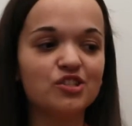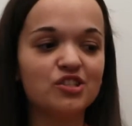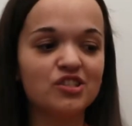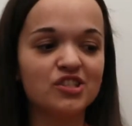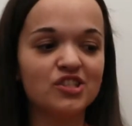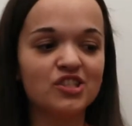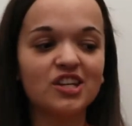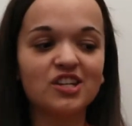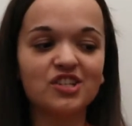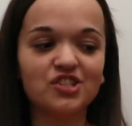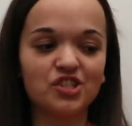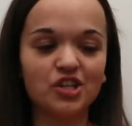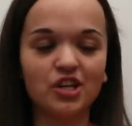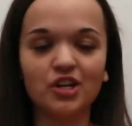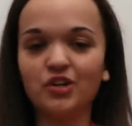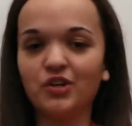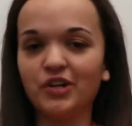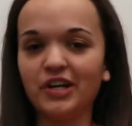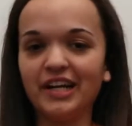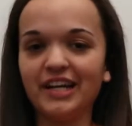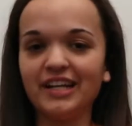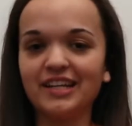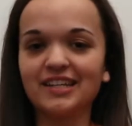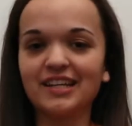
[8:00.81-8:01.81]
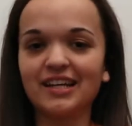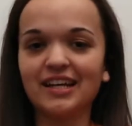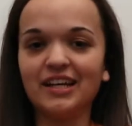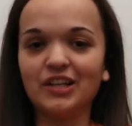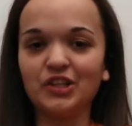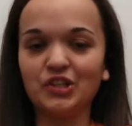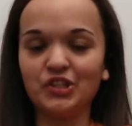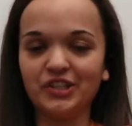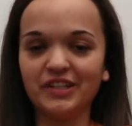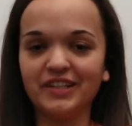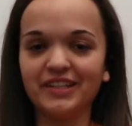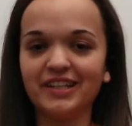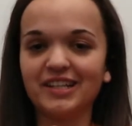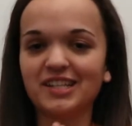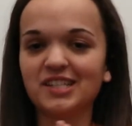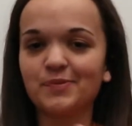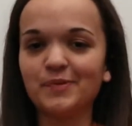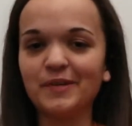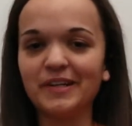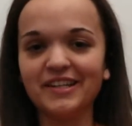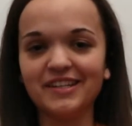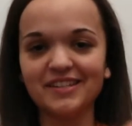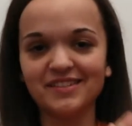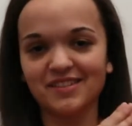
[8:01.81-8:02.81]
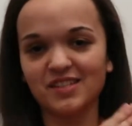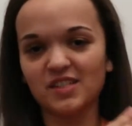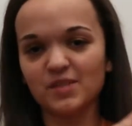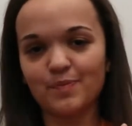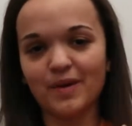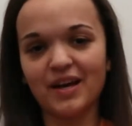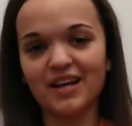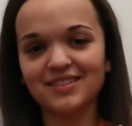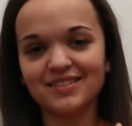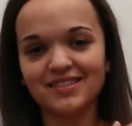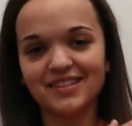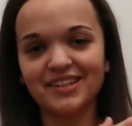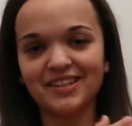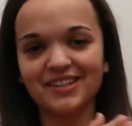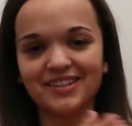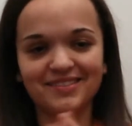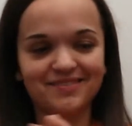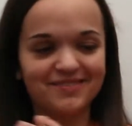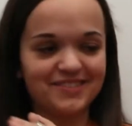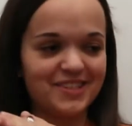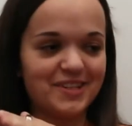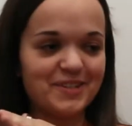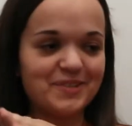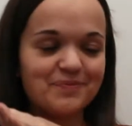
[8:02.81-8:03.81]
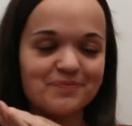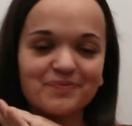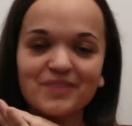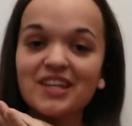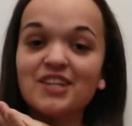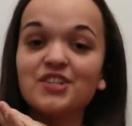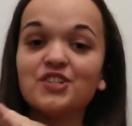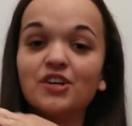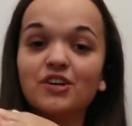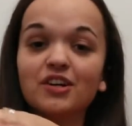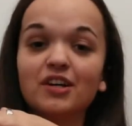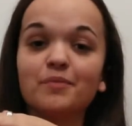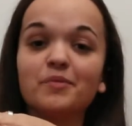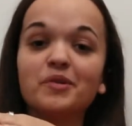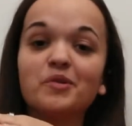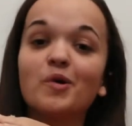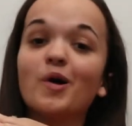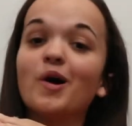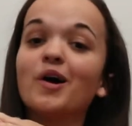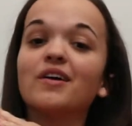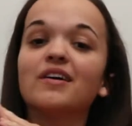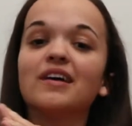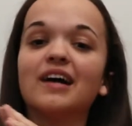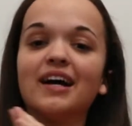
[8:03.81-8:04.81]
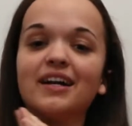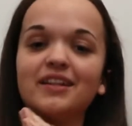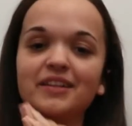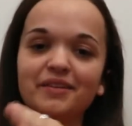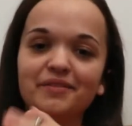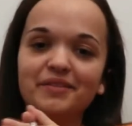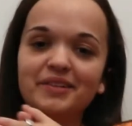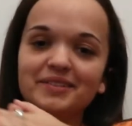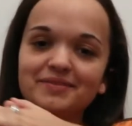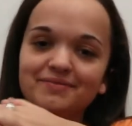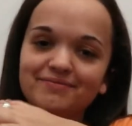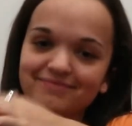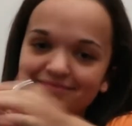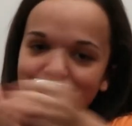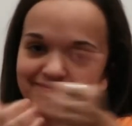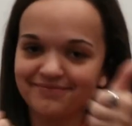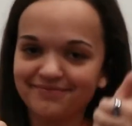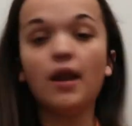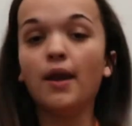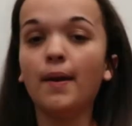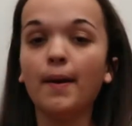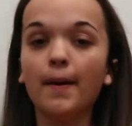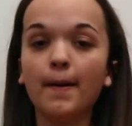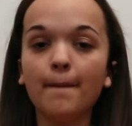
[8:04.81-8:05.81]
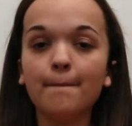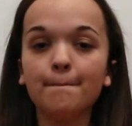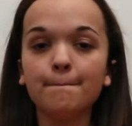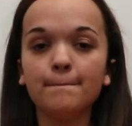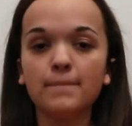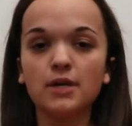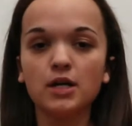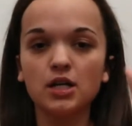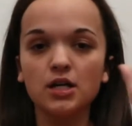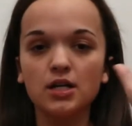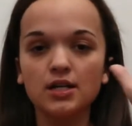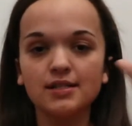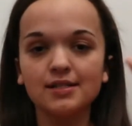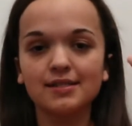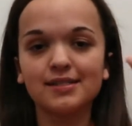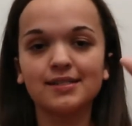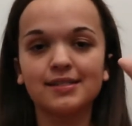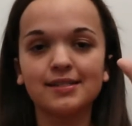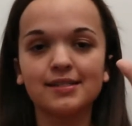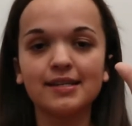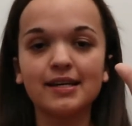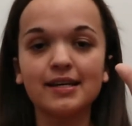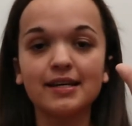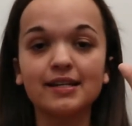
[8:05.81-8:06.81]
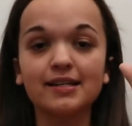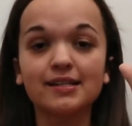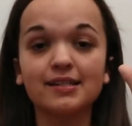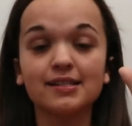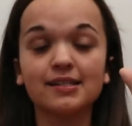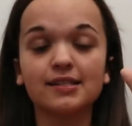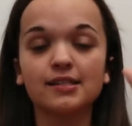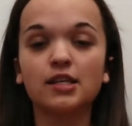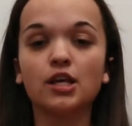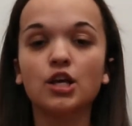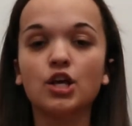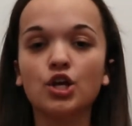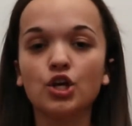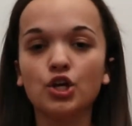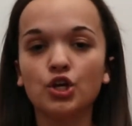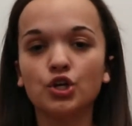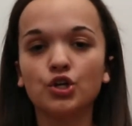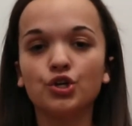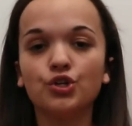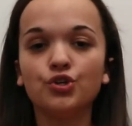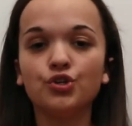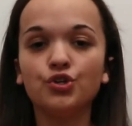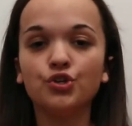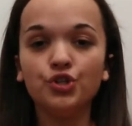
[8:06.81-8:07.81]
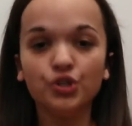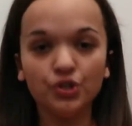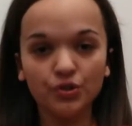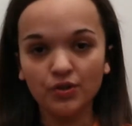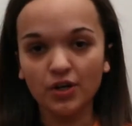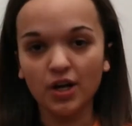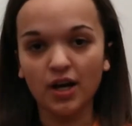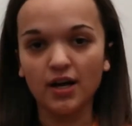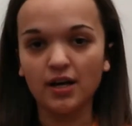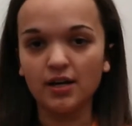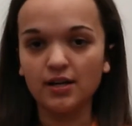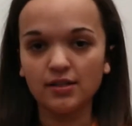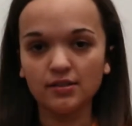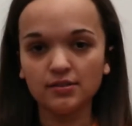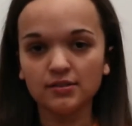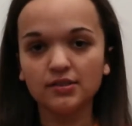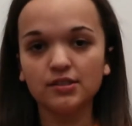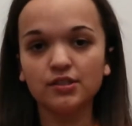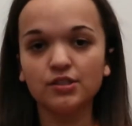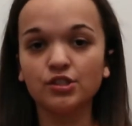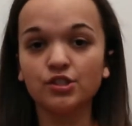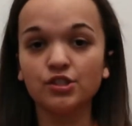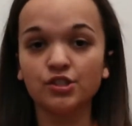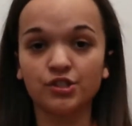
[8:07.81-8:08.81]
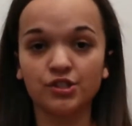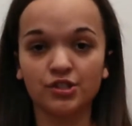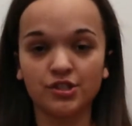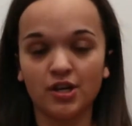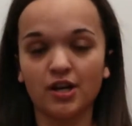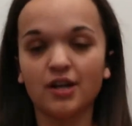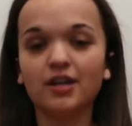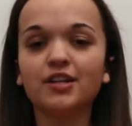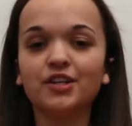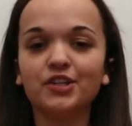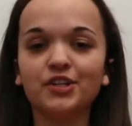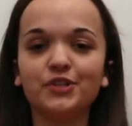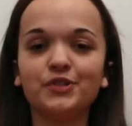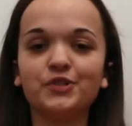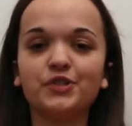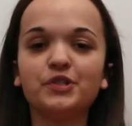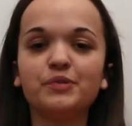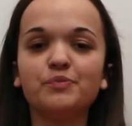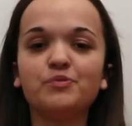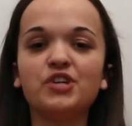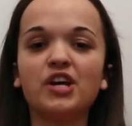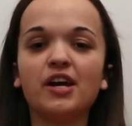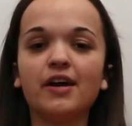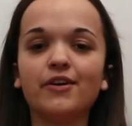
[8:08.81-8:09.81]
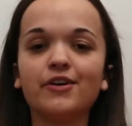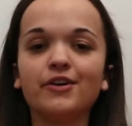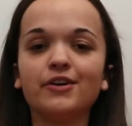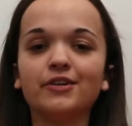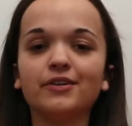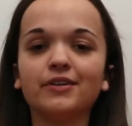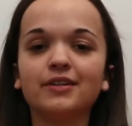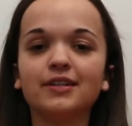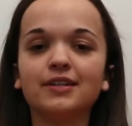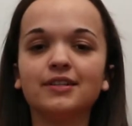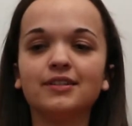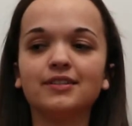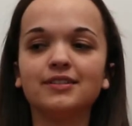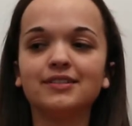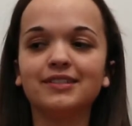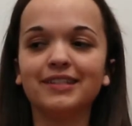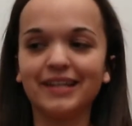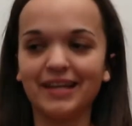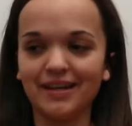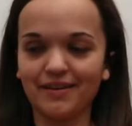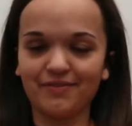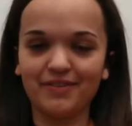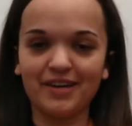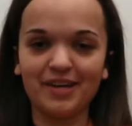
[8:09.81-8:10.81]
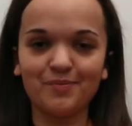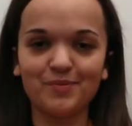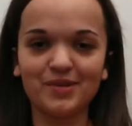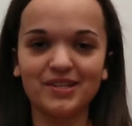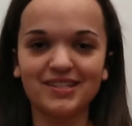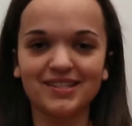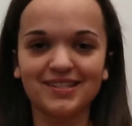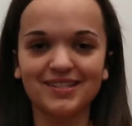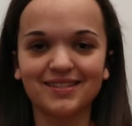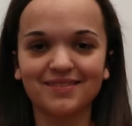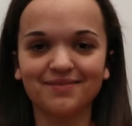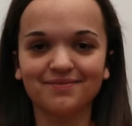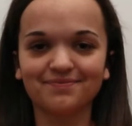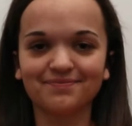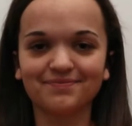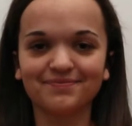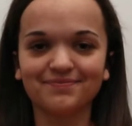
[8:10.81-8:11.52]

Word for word: such a great learning experience this past year. So don't get me wrong, I love it. Number six, do not start a YouTube channel to get famous.